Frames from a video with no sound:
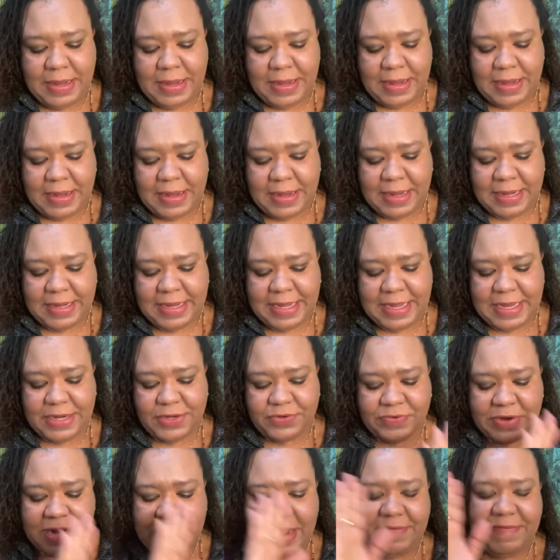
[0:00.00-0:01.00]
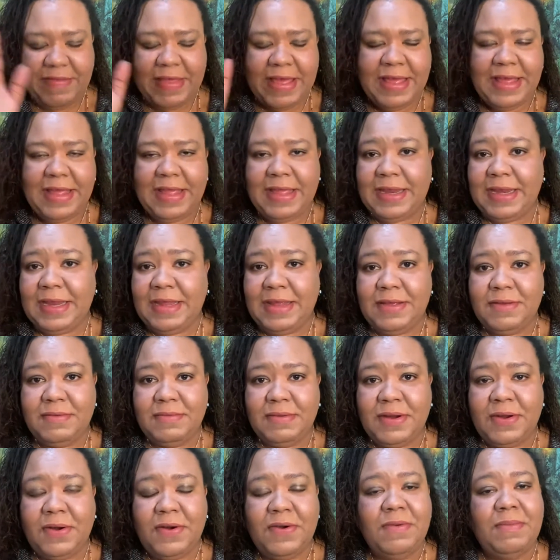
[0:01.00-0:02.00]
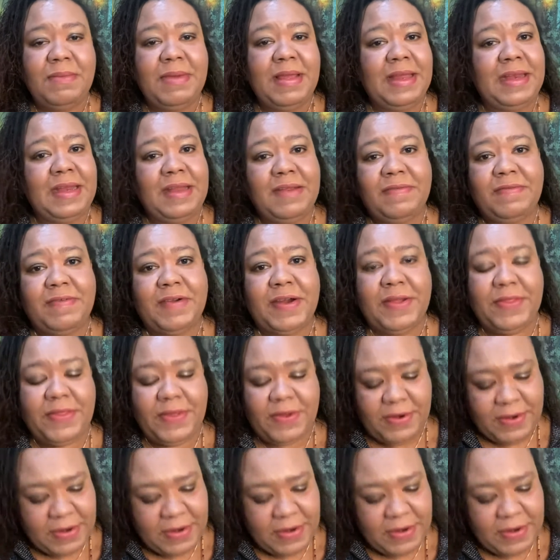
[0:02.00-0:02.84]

I can't drive that home any further.